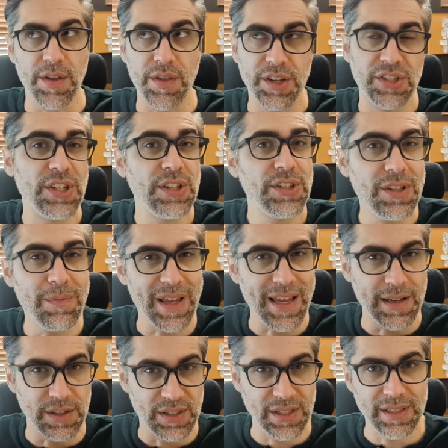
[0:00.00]
system
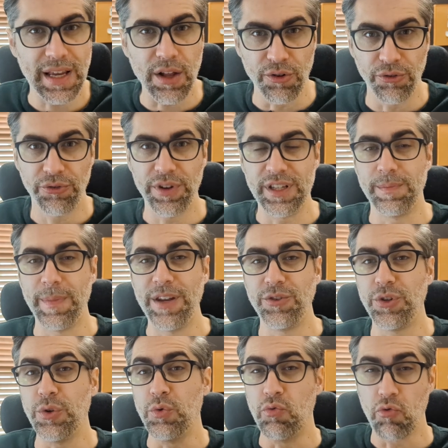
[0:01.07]
itself is meant
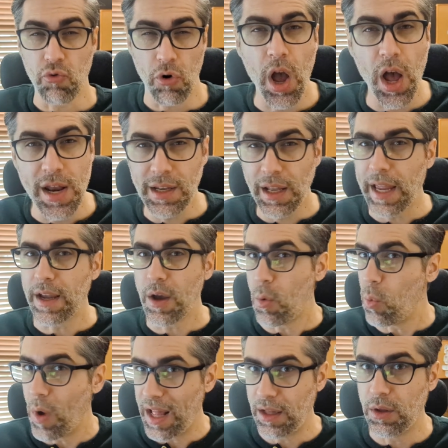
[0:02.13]
to run like a
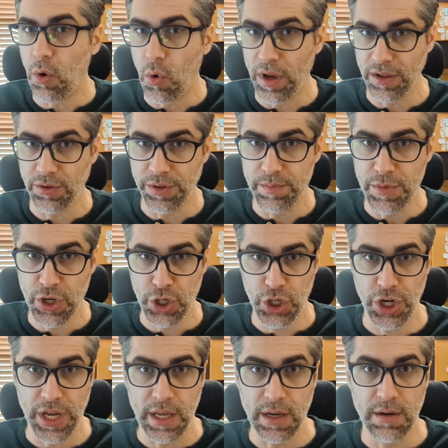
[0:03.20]
well-oiled
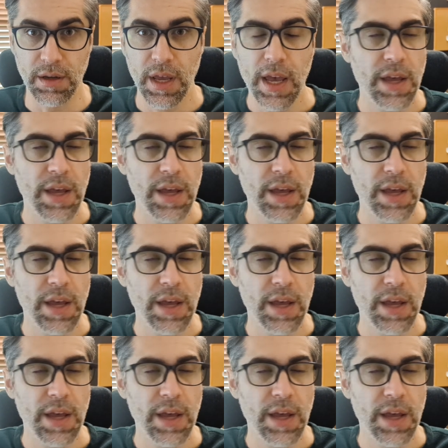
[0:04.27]
machine.